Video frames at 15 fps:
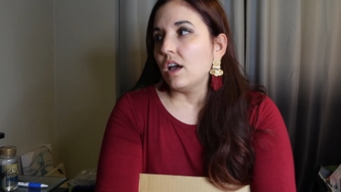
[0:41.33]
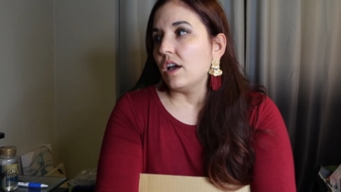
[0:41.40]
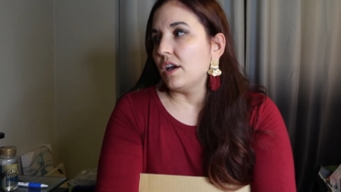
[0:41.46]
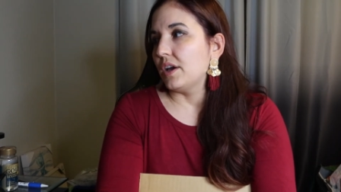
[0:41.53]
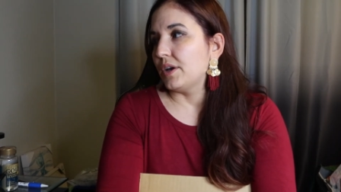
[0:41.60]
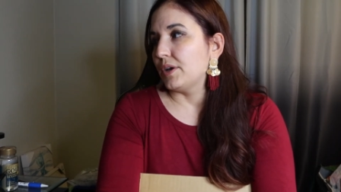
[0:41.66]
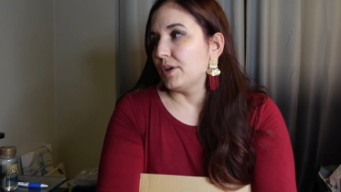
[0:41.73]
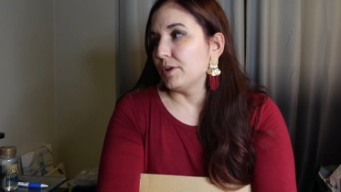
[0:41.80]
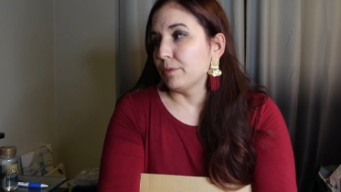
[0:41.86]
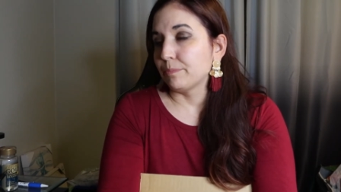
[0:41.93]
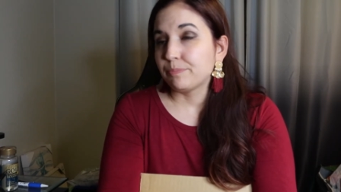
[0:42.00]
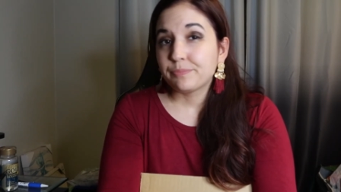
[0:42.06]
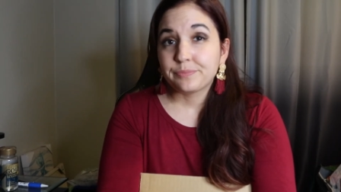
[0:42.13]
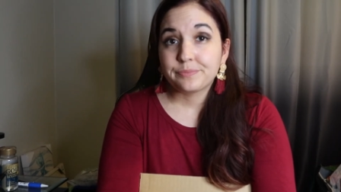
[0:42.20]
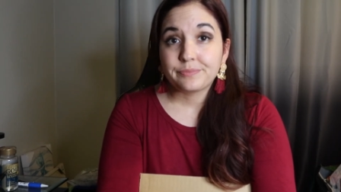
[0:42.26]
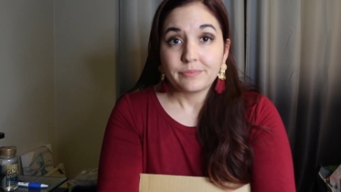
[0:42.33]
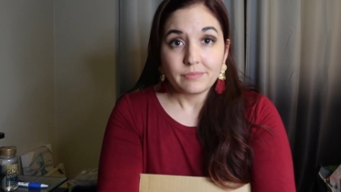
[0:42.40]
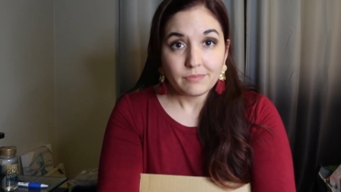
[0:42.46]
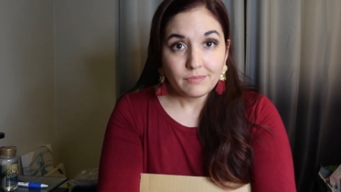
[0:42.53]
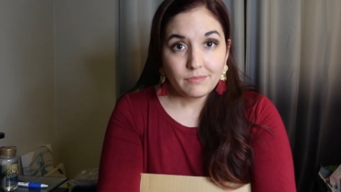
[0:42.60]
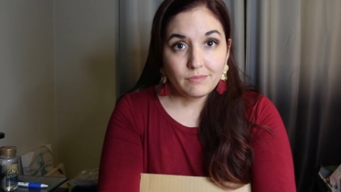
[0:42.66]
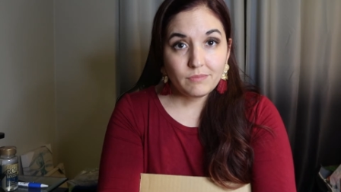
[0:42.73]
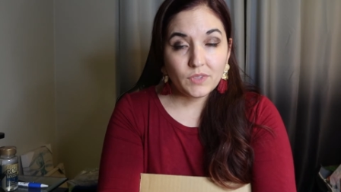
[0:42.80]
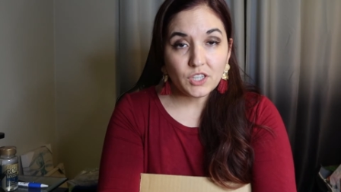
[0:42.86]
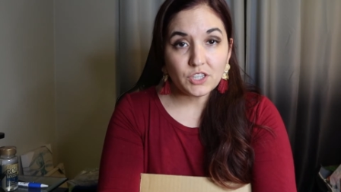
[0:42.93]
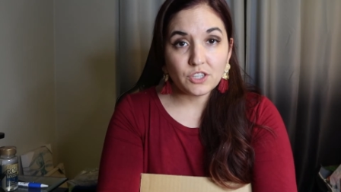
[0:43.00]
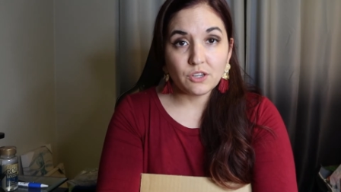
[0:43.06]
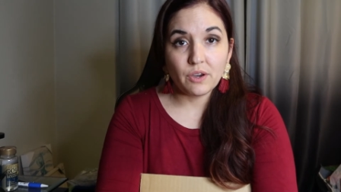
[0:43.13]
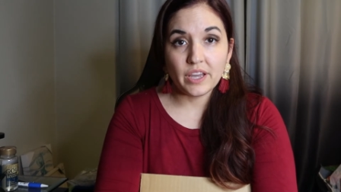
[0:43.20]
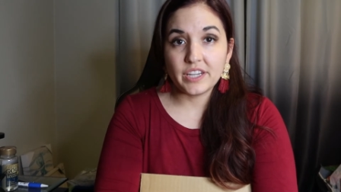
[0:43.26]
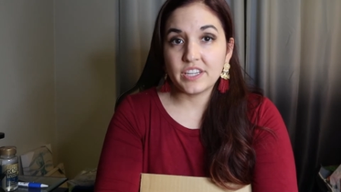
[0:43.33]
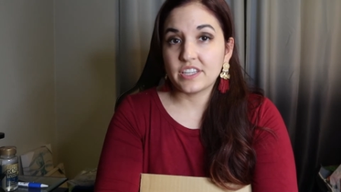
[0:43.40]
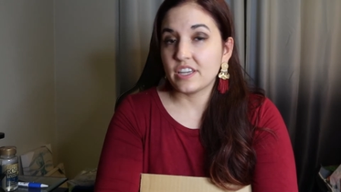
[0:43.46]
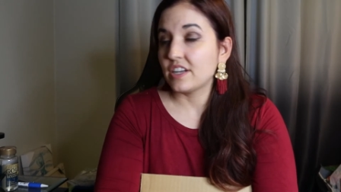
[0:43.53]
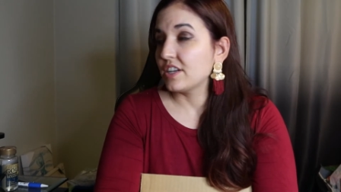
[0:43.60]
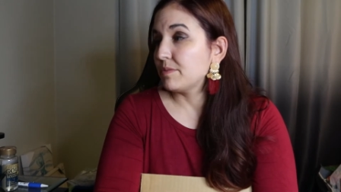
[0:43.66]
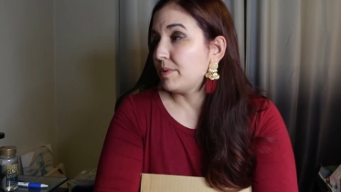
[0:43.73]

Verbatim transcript: Um, so I decided